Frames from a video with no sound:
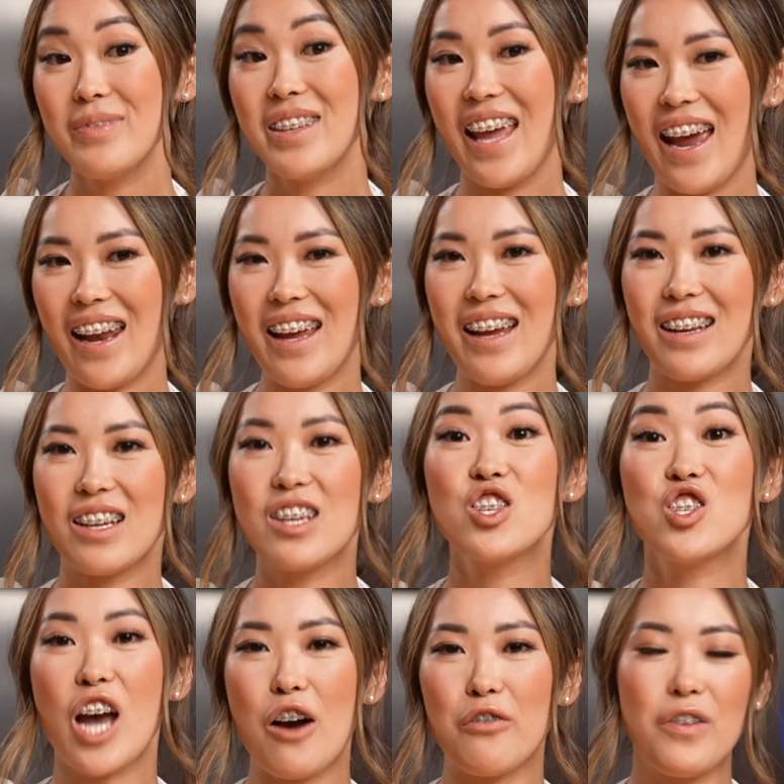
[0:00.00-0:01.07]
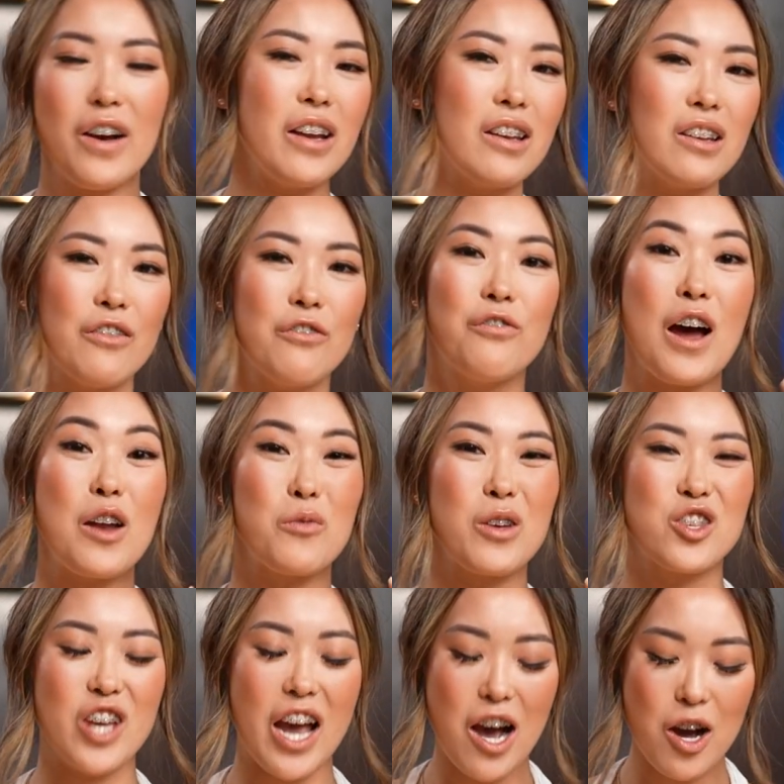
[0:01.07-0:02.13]
Get it? Chow fun? Fun with
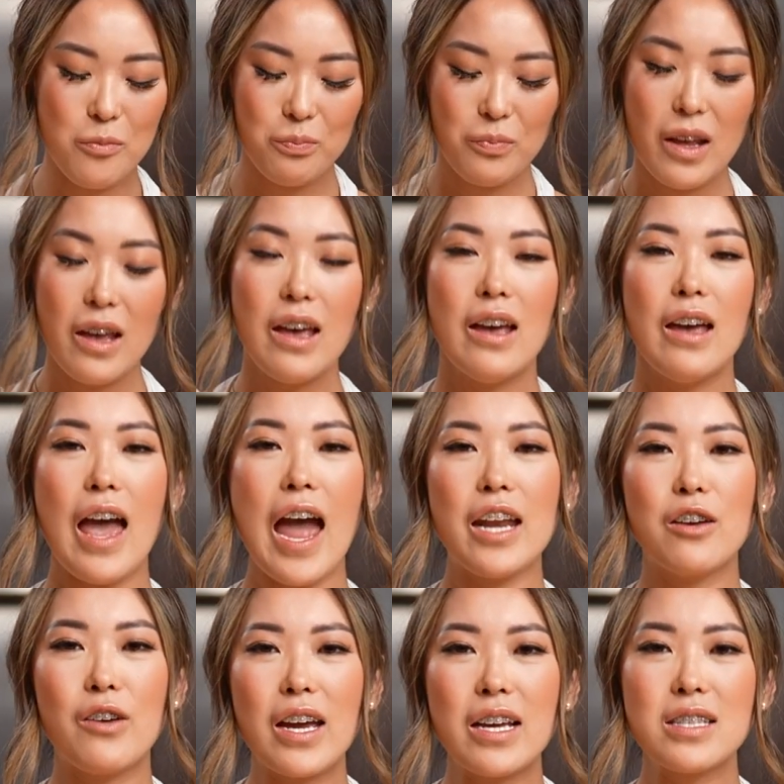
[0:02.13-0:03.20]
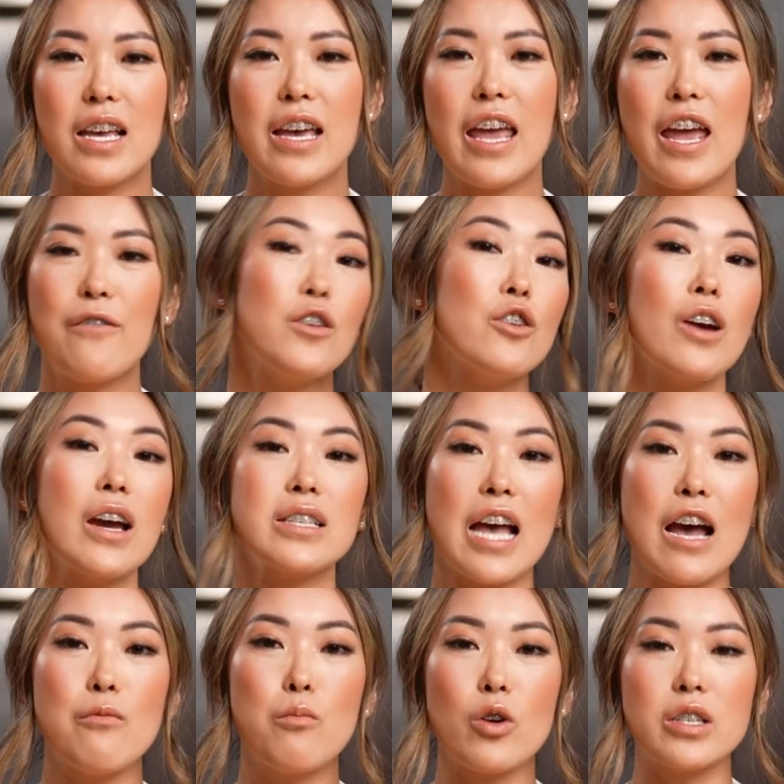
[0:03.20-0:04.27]
chow? Anyways, if you guys
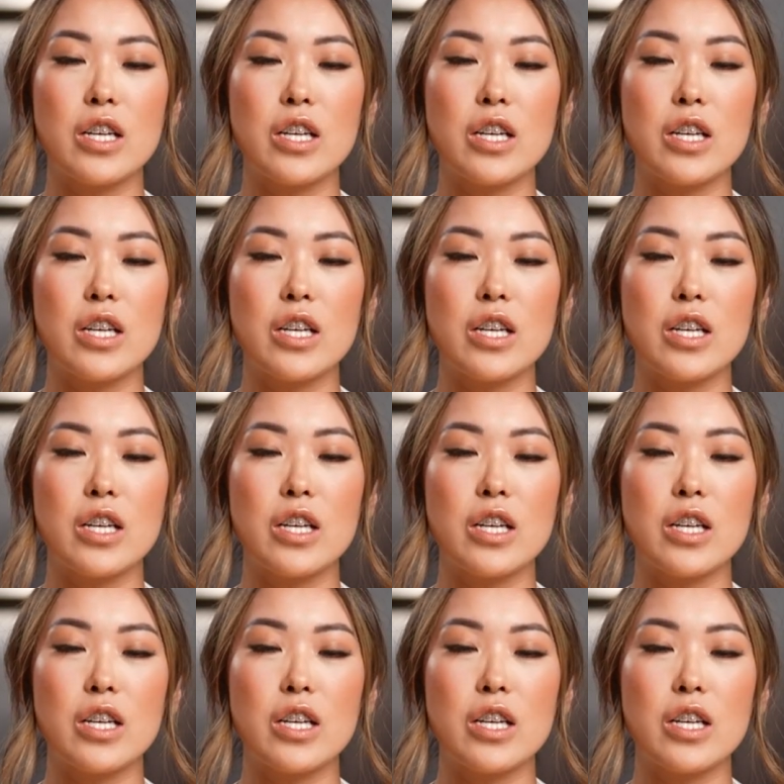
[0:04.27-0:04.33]
have more